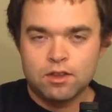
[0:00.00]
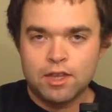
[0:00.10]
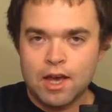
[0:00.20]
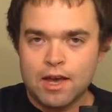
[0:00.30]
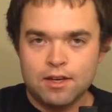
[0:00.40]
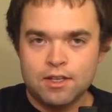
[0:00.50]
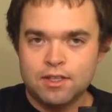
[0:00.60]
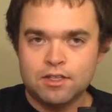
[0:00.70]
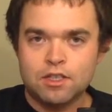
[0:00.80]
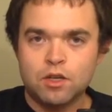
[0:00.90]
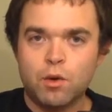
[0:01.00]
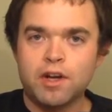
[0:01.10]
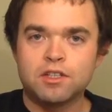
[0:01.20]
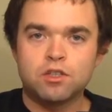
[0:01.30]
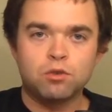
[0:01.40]
that is
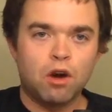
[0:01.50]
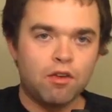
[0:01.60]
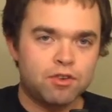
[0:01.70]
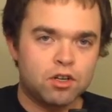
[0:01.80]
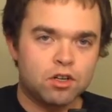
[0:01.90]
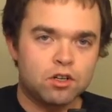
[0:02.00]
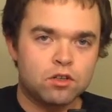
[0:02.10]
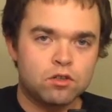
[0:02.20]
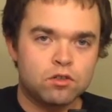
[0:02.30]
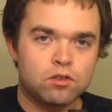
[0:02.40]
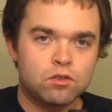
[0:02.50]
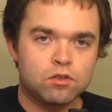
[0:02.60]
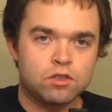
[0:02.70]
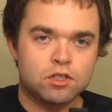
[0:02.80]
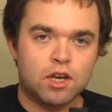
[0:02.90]
equated to other
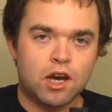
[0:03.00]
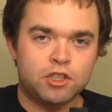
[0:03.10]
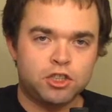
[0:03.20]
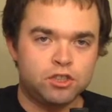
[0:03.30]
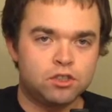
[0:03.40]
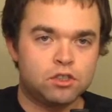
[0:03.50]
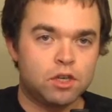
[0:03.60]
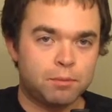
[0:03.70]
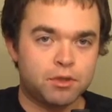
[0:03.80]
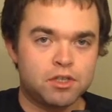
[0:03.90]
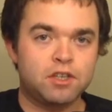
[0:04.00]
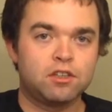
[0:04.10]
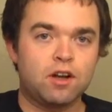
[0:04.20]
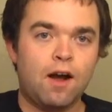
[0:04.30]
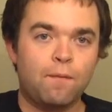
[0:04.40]
scotches in
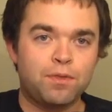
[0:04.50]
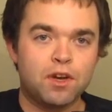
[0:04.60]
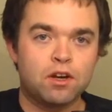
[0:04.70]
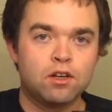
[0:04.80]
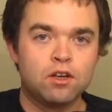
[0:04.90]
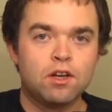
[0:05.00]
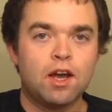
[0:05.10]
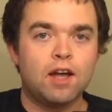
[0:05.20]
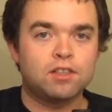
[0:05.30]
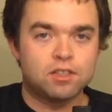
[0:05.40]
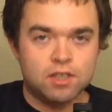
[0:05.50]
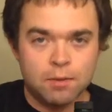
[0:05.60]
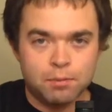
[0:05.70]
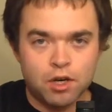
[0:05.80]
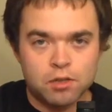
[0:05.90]
particular out there at the
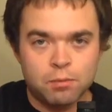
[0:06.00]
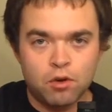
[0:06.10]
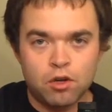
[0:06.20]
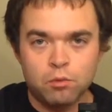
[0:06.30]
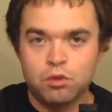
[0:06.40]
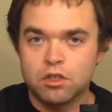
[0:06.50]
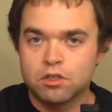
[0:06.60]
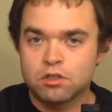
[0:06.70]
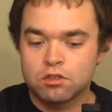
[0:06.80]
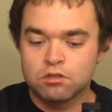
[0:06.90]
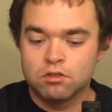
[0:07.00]
same price point with